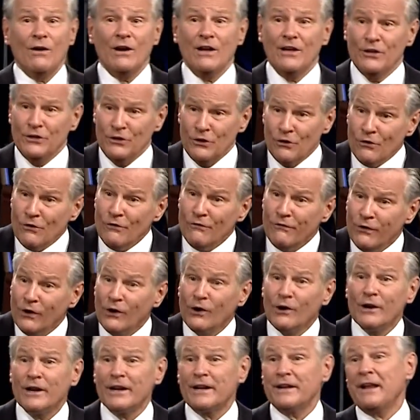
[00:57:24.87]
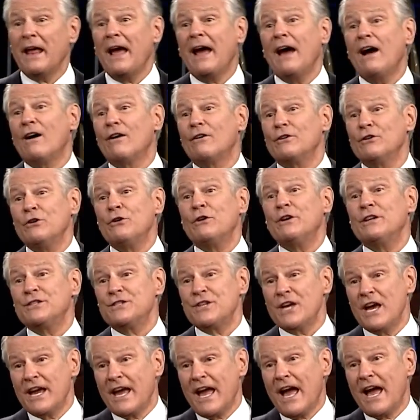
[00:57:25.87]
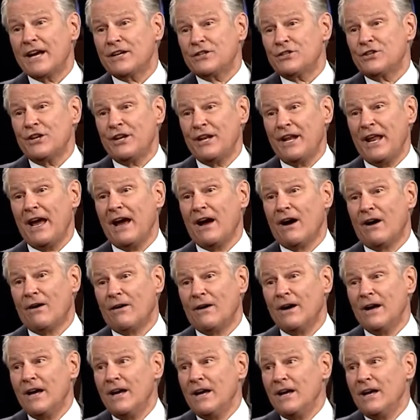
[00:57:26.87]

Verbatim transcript: You've heard it now. You can take action now.